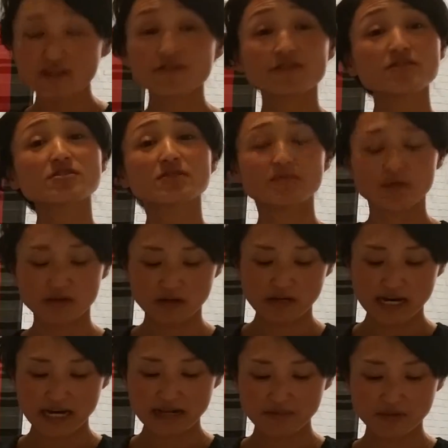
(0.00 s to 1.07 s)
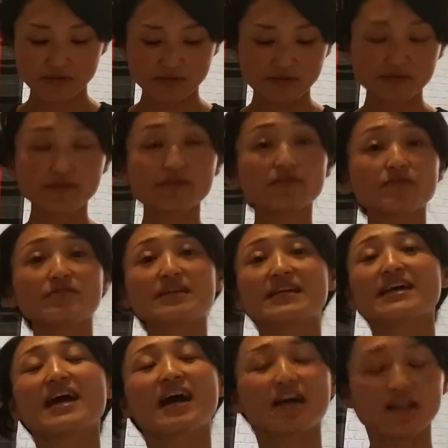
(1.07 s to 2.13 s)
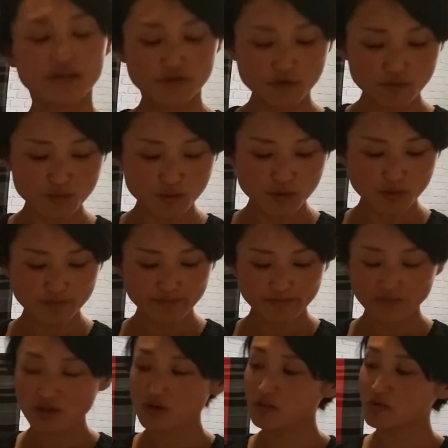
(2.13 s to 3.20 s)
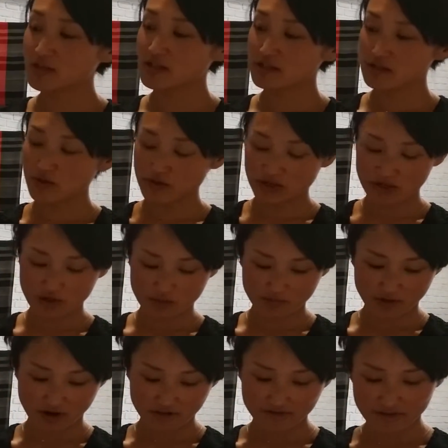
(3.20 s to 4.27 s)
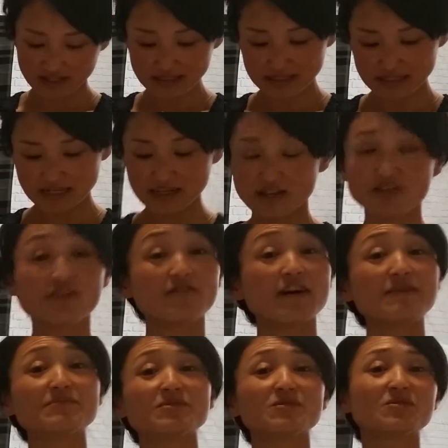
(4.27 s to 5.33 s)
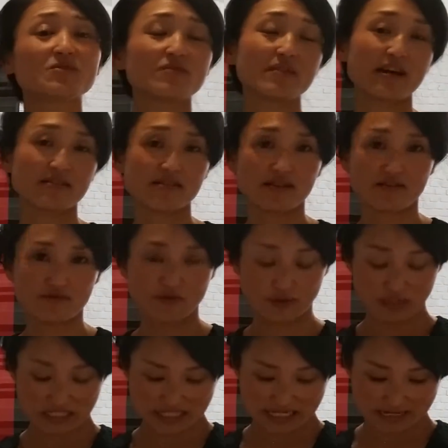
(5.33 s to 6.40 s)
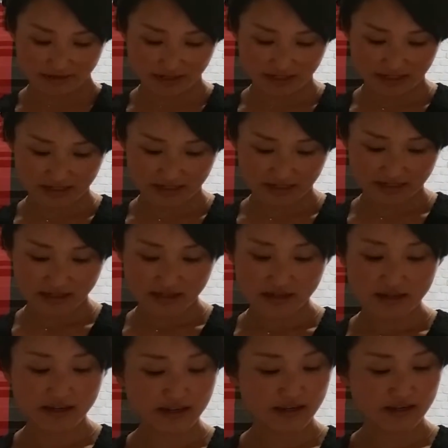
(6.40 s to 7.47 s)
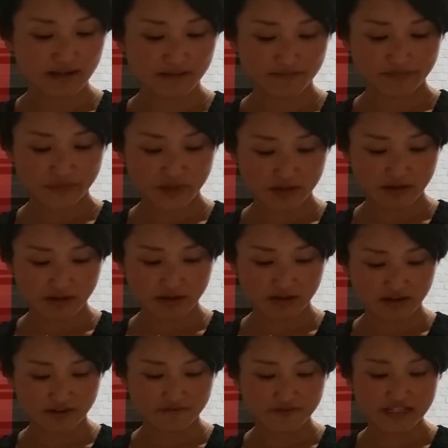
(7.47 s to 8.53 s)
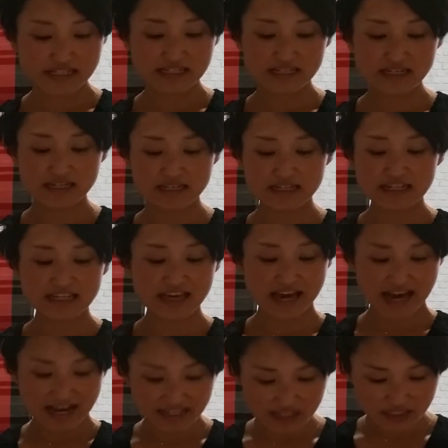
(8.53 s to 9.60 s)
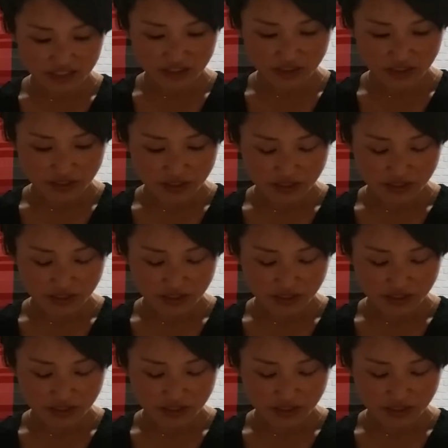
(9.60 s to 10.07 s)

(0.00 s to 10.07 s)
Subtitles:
First of all, I bought 3 handlooms with the Tokyo profit in November 2014 and visited Yazd